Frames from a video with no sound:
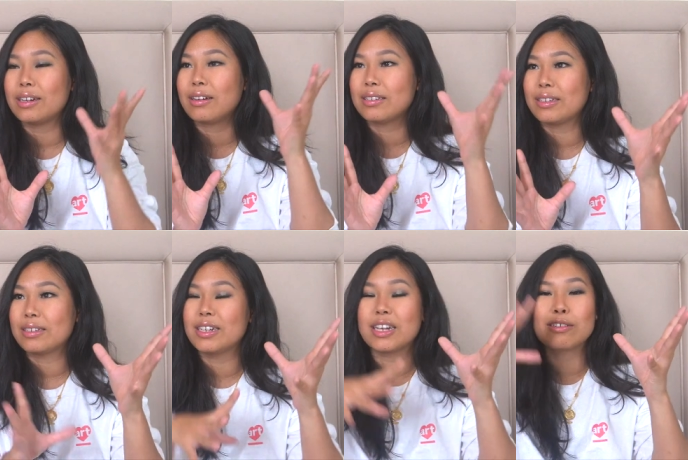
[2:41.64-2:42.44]
and
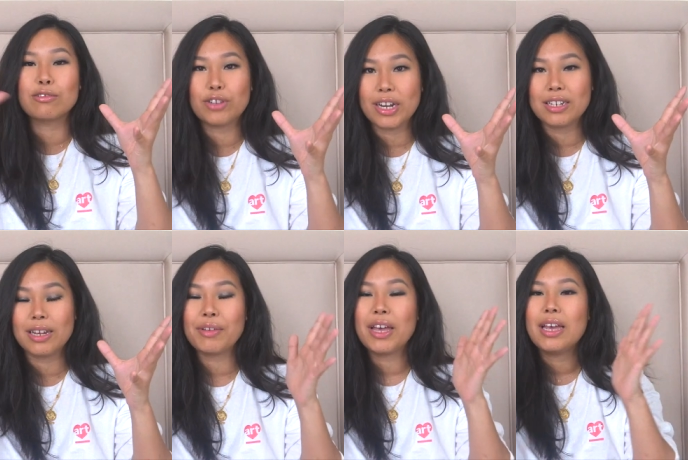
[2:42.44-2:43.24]
artistic and
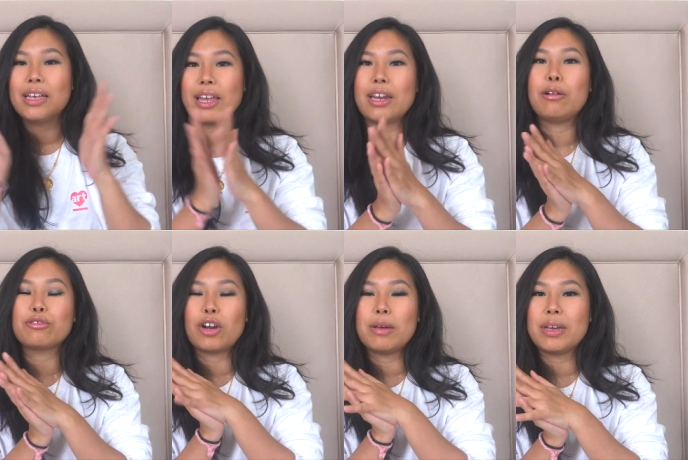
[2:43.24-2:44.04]
creative, then I'll
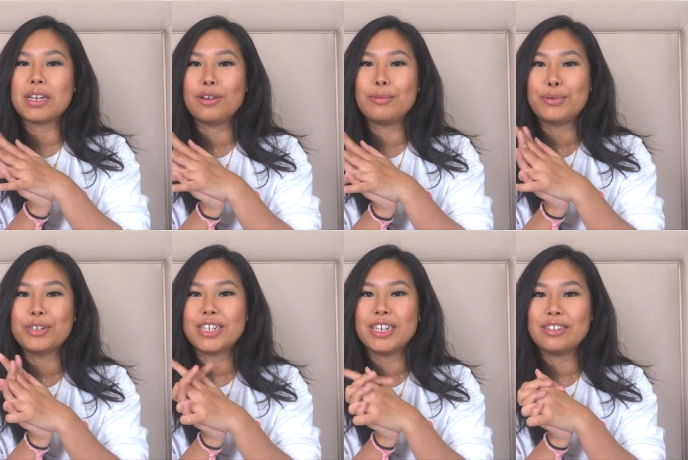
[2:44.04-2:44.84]
try and make it look
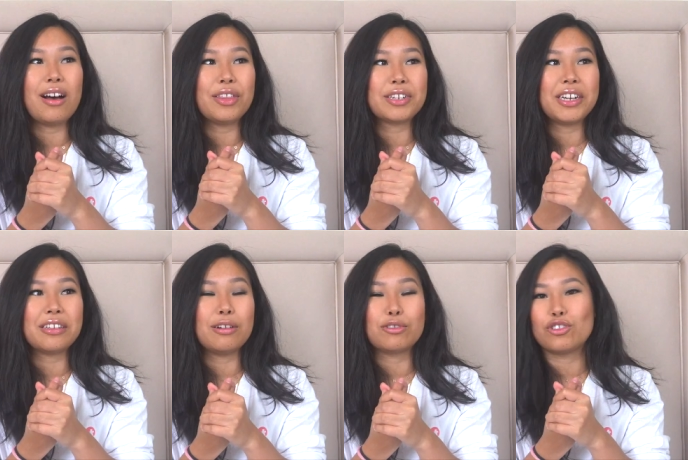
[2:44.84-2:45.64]
pretty. Other days
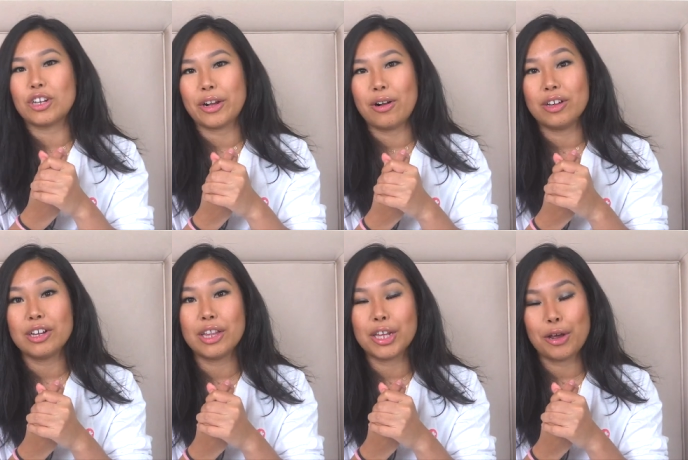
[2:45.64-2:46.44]
I'll just chuck it on
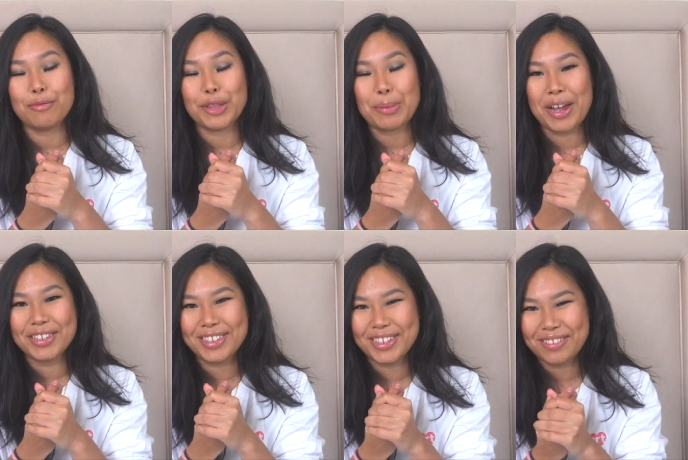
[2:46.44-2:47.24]
and then hope for the
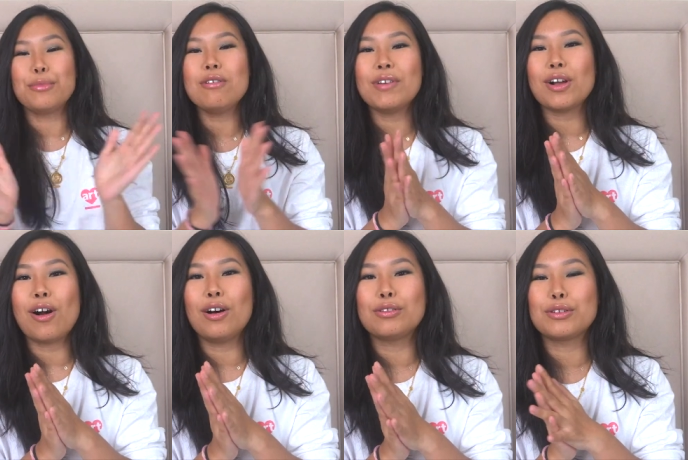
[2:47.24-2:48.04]
best. Moving
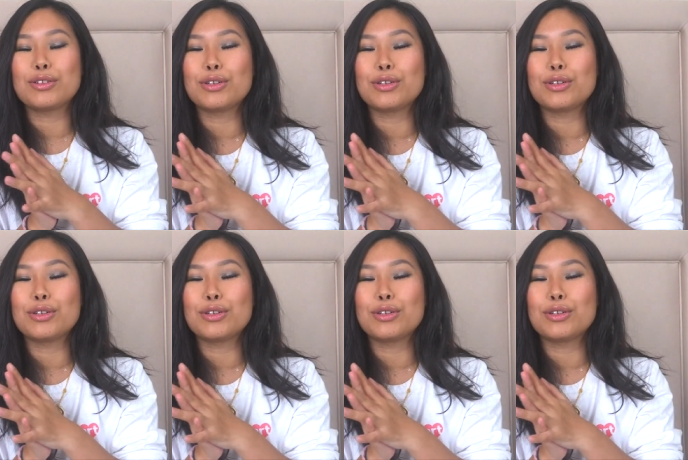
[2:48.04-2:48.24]
on